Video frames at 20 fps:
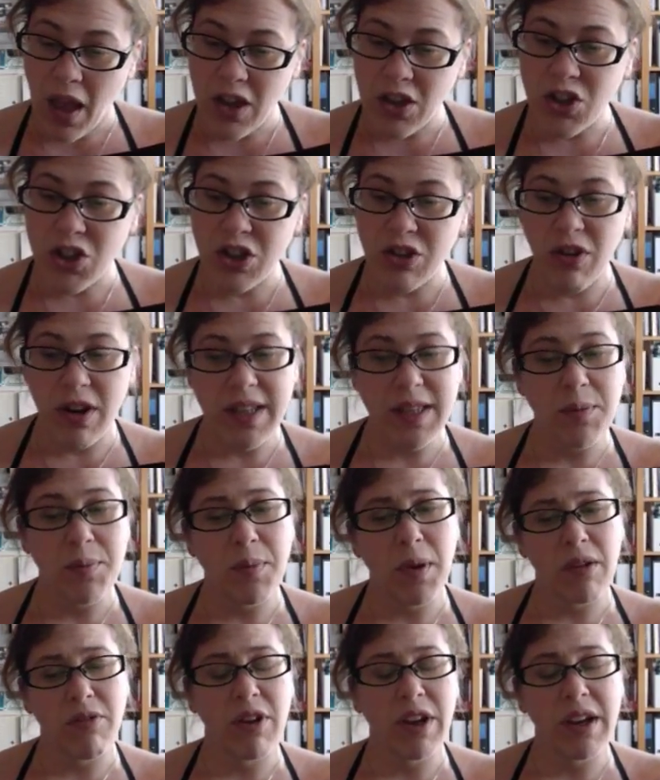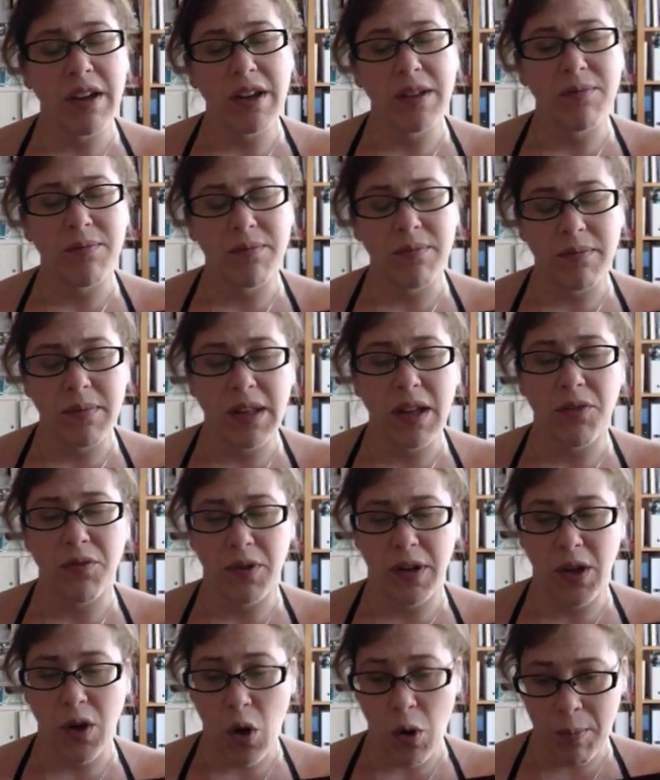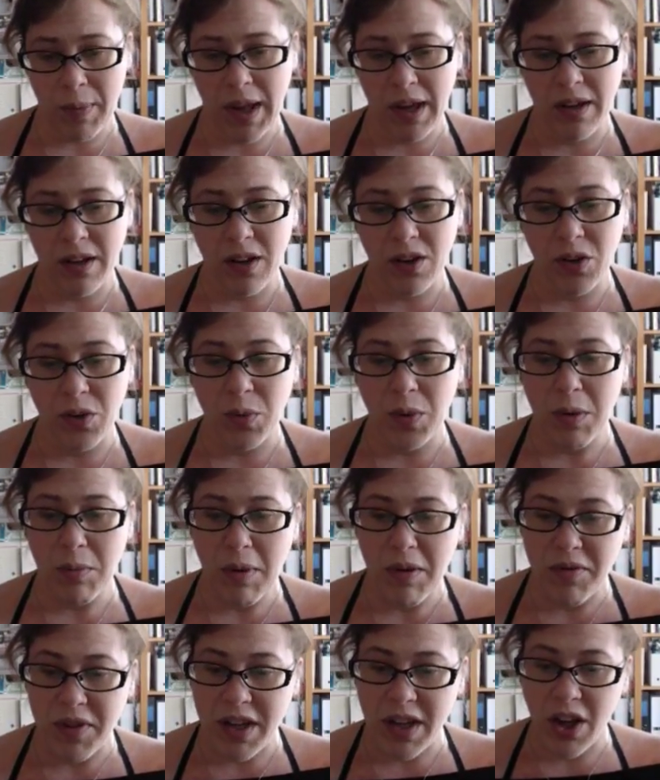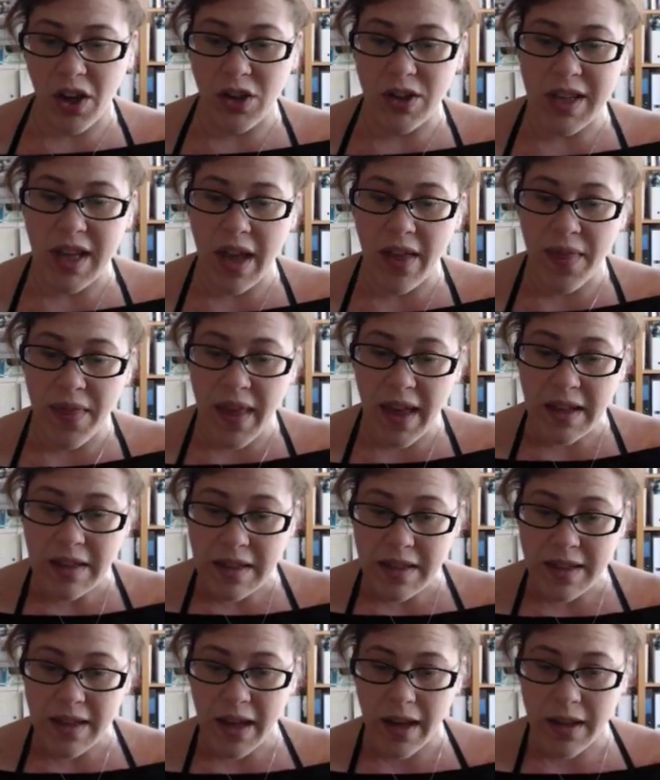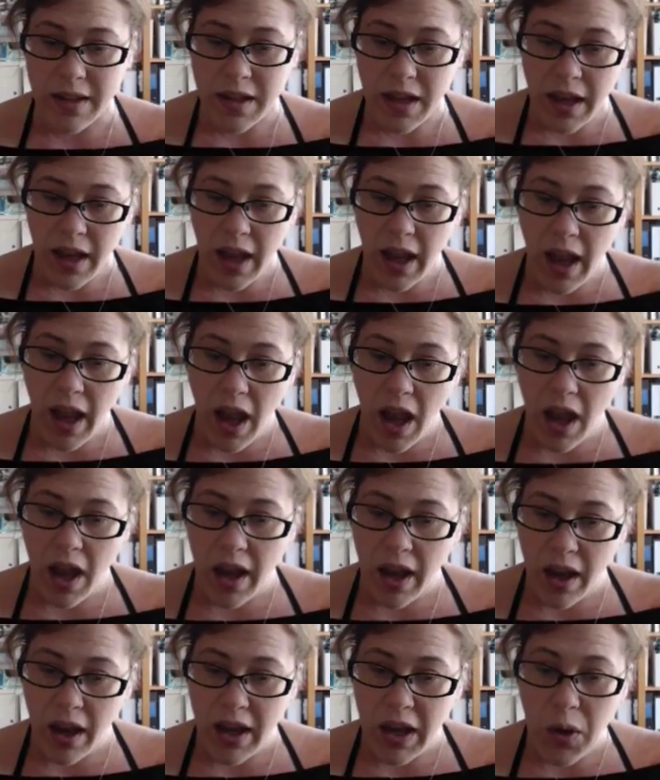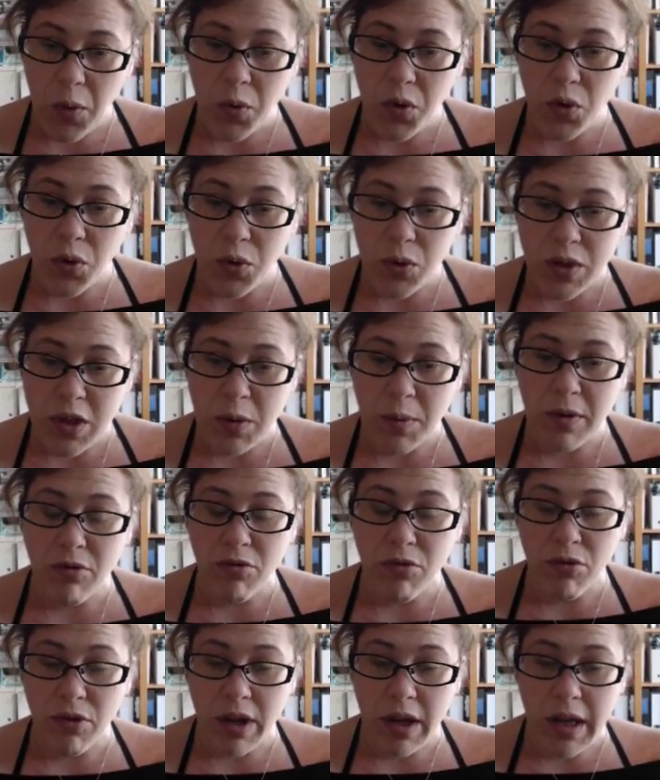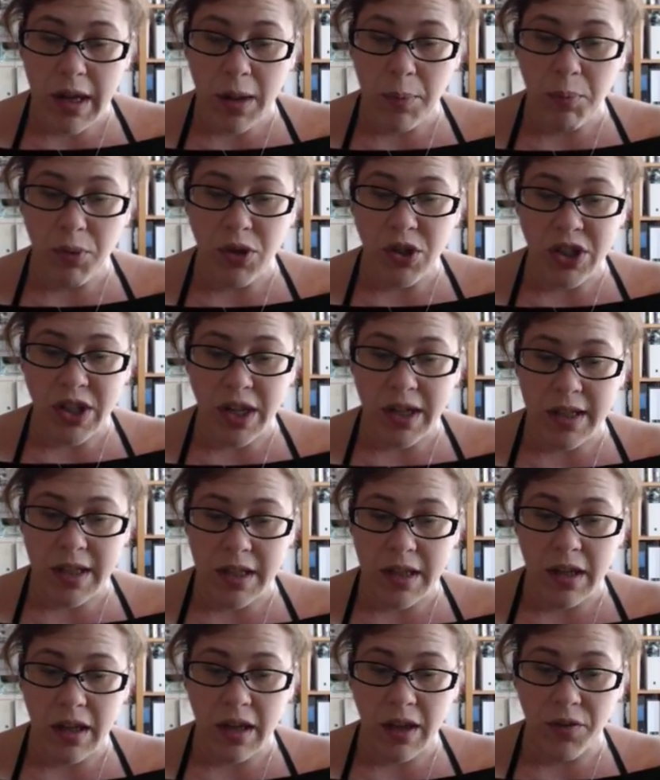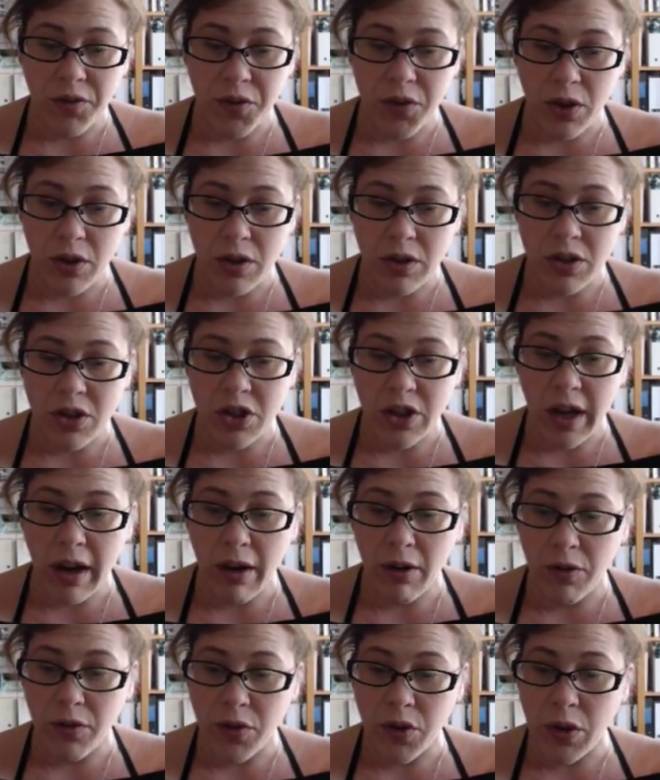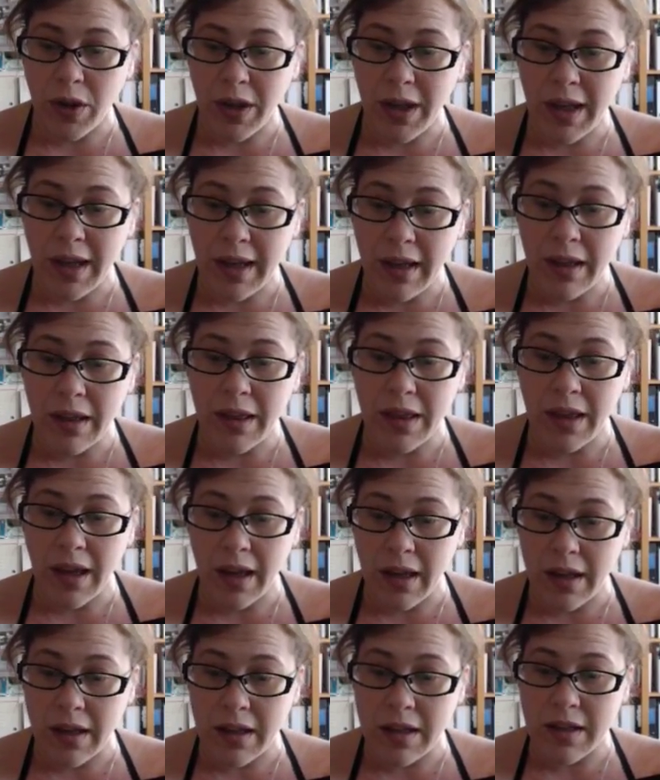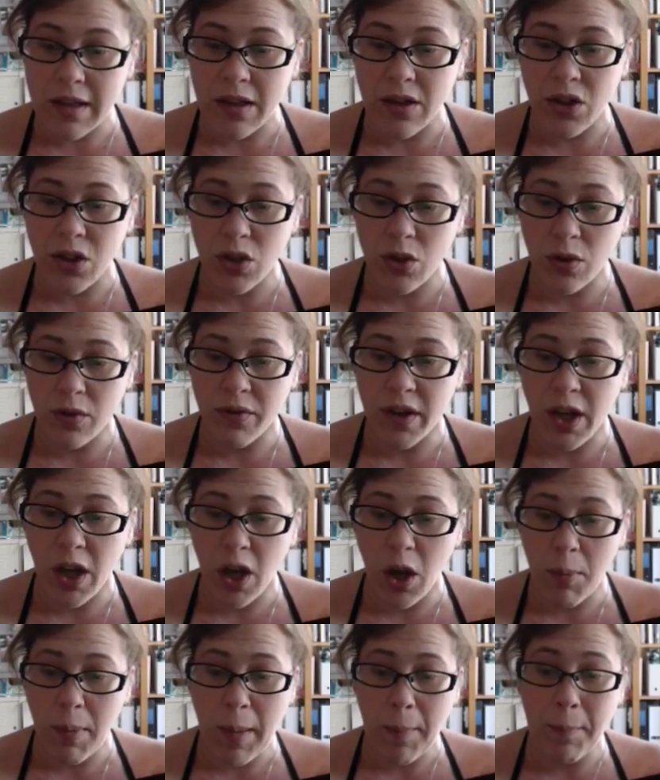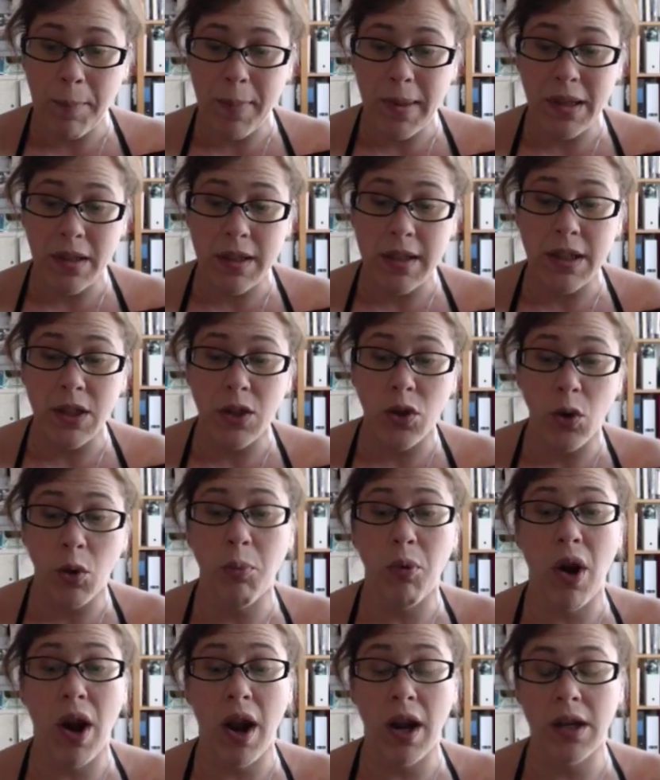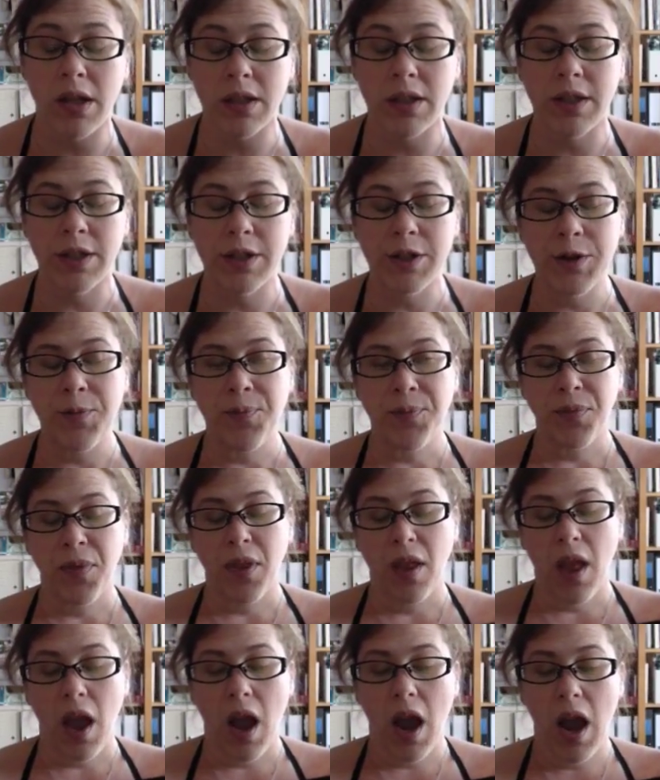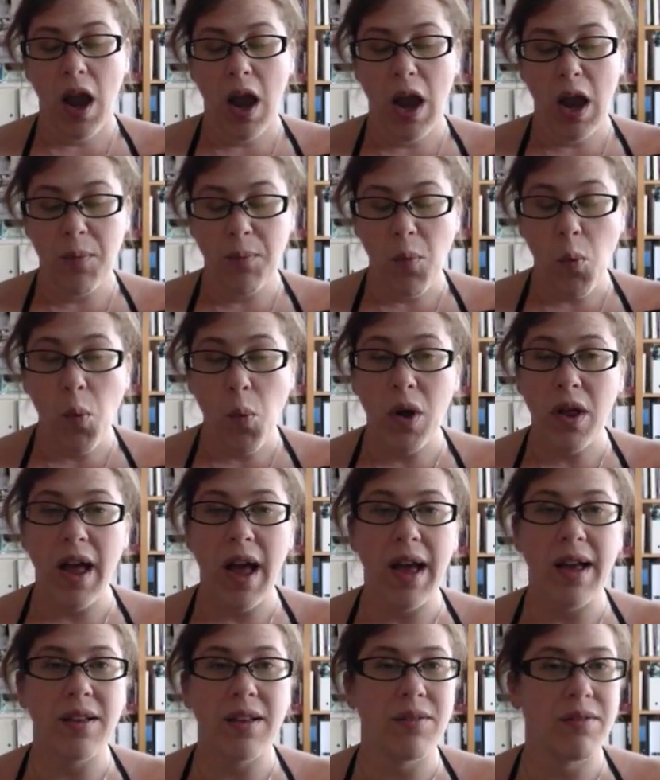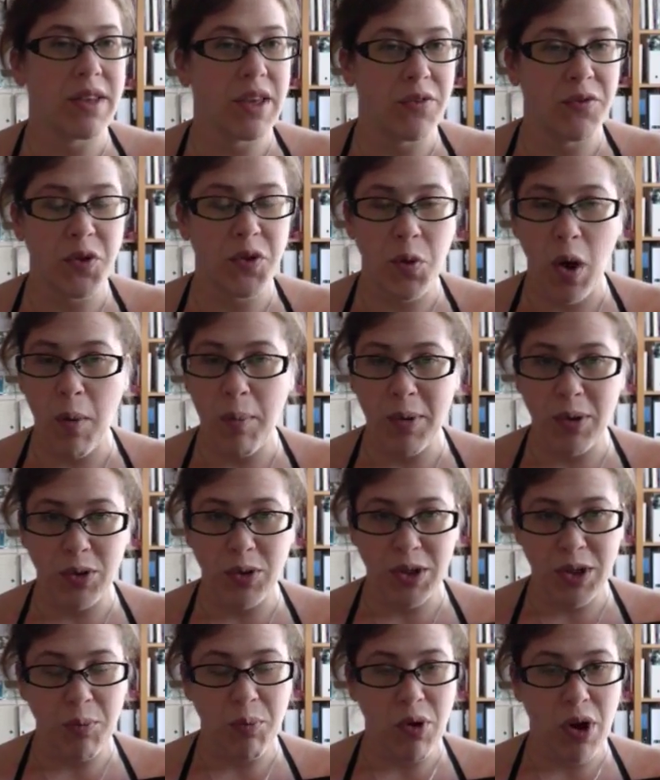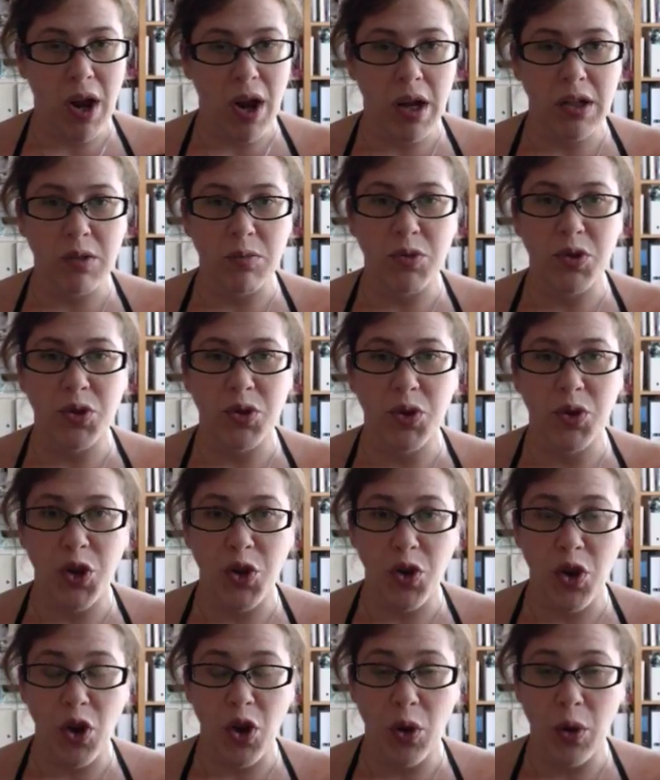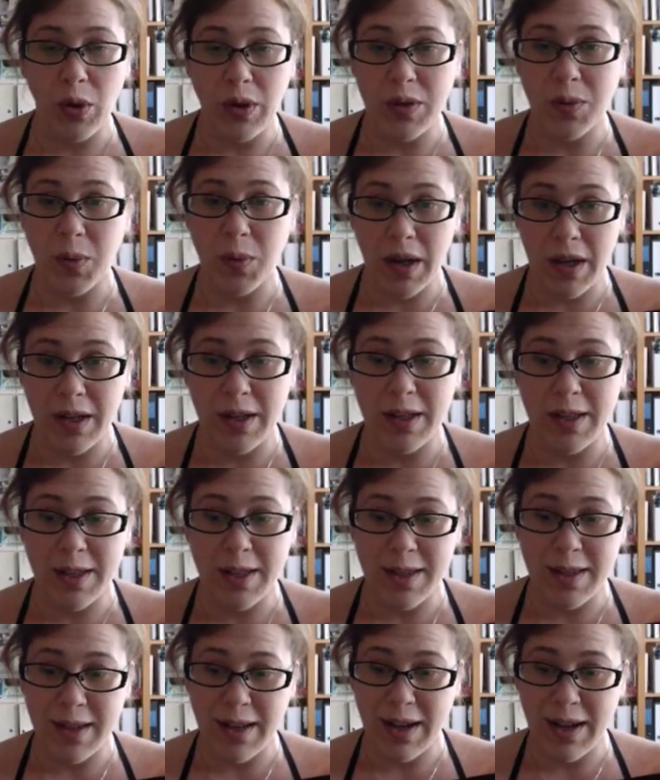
She writes a very lovely comment under one of my videos and then says, it would also be really appreciated if you could share a few key things in a short video about building your brand. Well, if you are building a brand, I'm sure you know, as well as